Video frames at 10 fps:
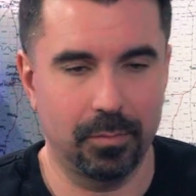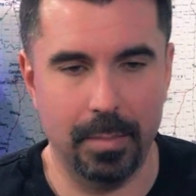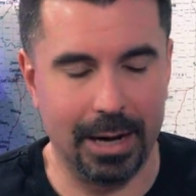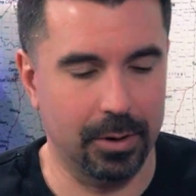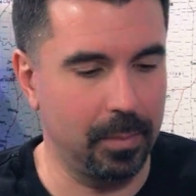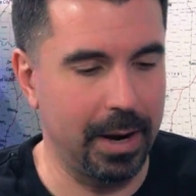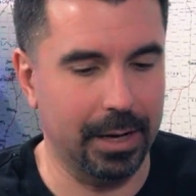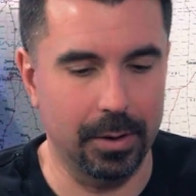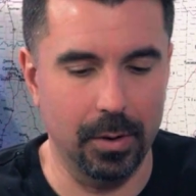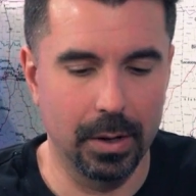macro to
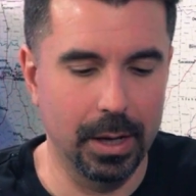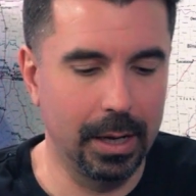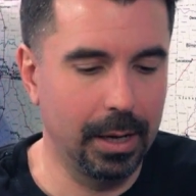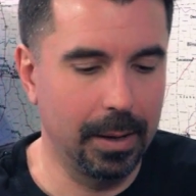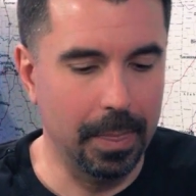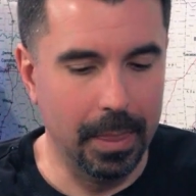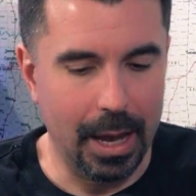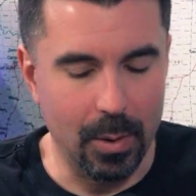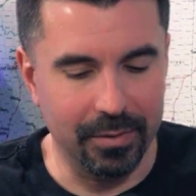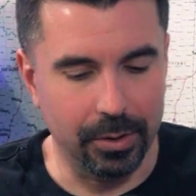micro.
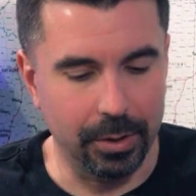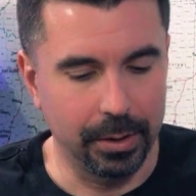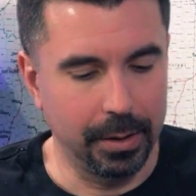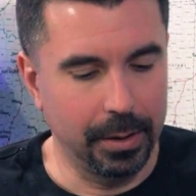However,